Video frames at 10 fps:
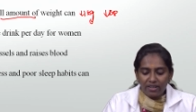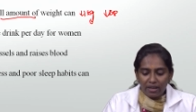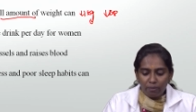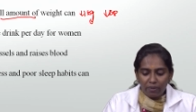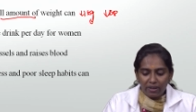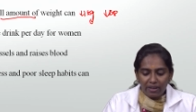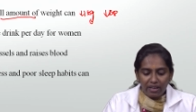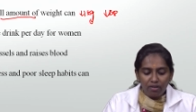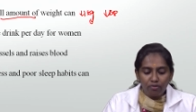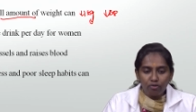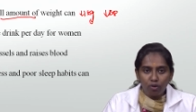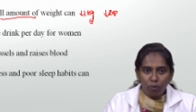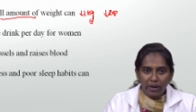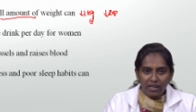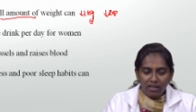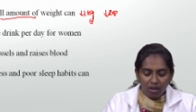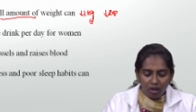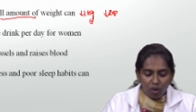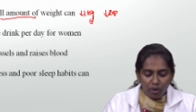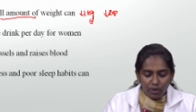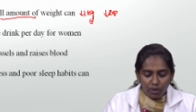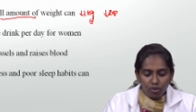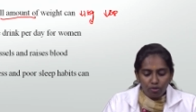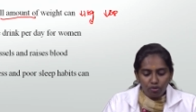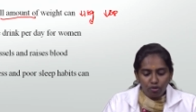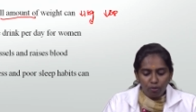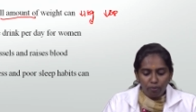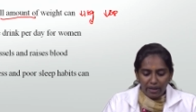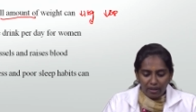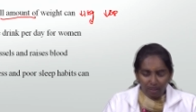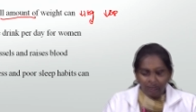drink per day for men or 2 for men.